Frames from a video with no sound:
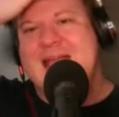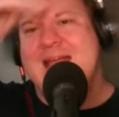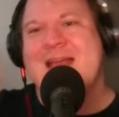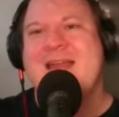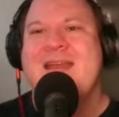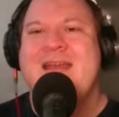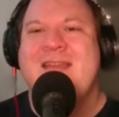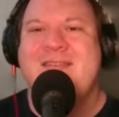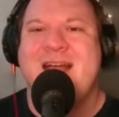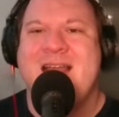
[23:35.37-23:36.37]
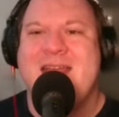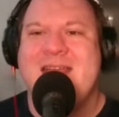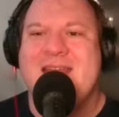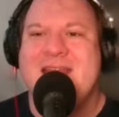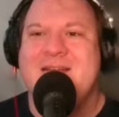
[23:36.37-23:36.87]
and
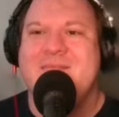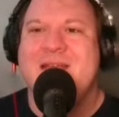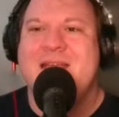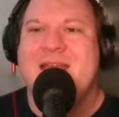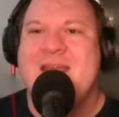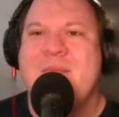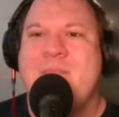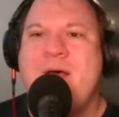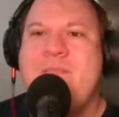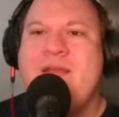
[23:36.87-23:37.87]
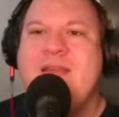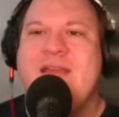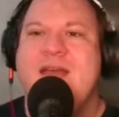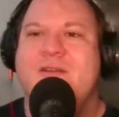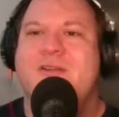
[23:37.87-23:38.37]
Johnny and him end up bumping
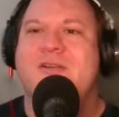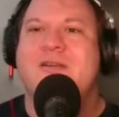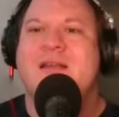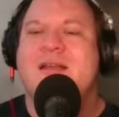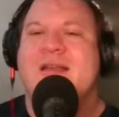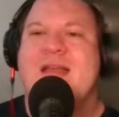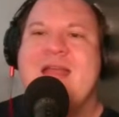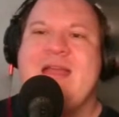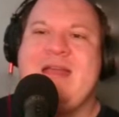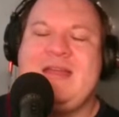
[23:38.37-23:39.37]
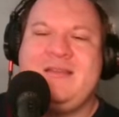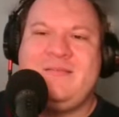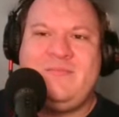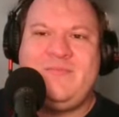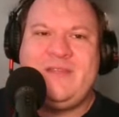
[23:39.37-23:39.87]
together,
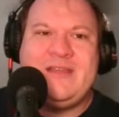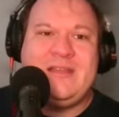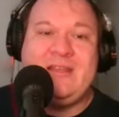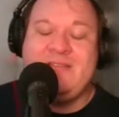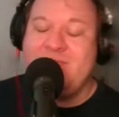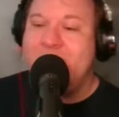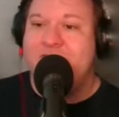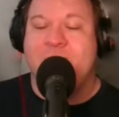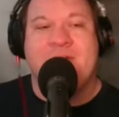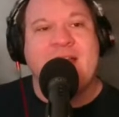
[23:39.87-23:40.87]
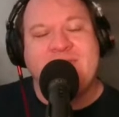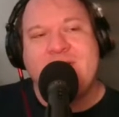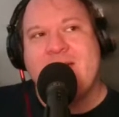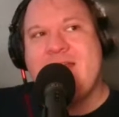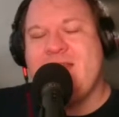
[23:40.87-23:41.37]
and he's
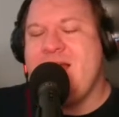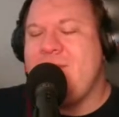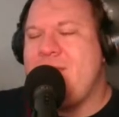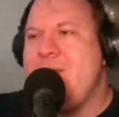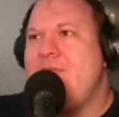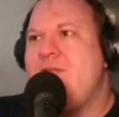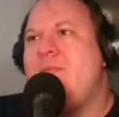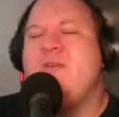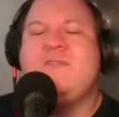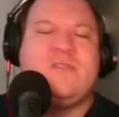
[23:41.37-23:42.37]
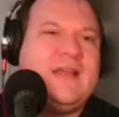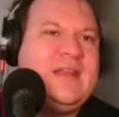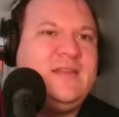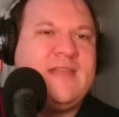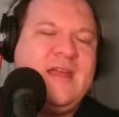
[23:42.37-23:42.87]
surprisingly not popular amongst the
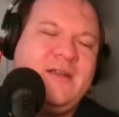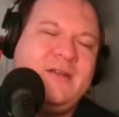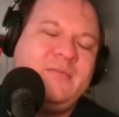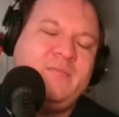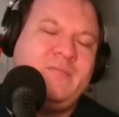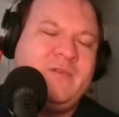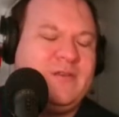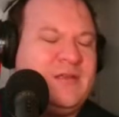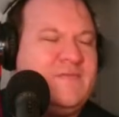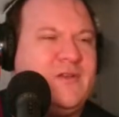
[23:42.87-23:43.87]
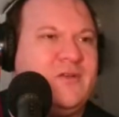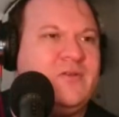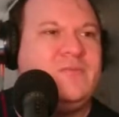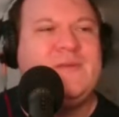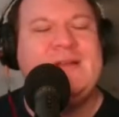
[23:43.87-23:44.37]
ladies there, even
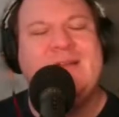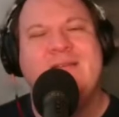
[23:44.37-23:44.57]
though,